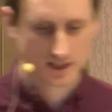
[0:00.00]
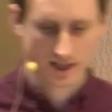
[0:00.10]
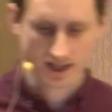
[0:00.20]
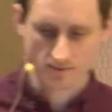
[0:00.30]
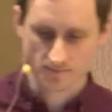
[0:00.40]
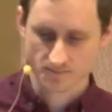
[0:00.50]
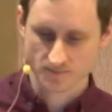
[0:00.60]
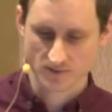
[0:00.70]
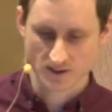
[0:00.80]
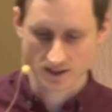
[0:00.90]

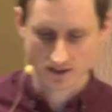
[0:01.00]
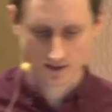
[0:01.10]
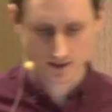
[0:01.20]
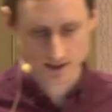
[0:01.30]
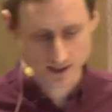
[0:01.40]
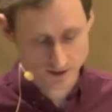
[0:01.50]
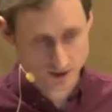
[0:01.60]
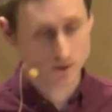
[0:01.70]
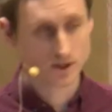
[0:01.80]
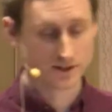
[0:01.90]
at the
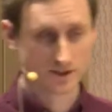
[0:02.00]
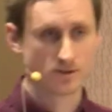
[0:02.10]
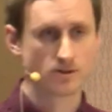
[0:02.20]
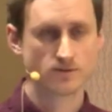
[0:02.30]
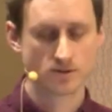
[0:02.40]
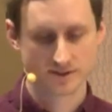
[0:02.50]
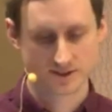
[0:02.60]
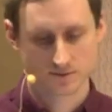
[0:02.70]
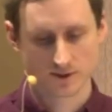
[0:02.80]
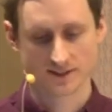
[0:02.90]
core of all of
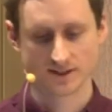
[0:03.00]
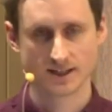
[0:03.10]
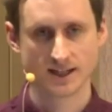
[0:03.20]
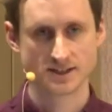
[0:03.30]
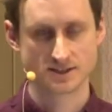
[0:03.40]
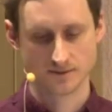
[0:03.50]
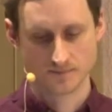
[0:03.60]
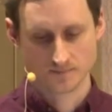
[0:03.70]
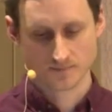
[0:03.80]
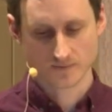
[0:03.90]
this work is our collection,
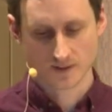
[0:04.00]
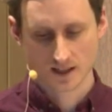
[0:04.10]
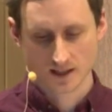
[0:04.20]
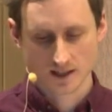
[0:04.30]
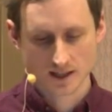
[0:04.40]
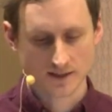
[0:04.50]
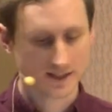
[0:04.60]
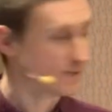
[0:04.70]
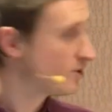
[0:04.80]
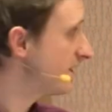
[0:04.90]
and
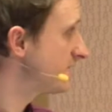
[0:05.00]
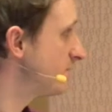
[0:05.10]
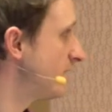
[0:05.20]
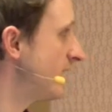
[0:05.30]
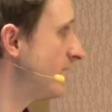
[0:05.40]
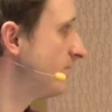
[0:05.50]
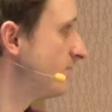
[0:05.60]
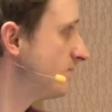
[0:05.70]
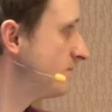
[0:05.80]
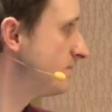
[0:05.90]
that what is
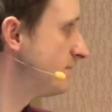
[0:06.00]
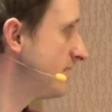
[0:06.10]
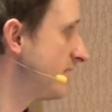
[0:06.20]
being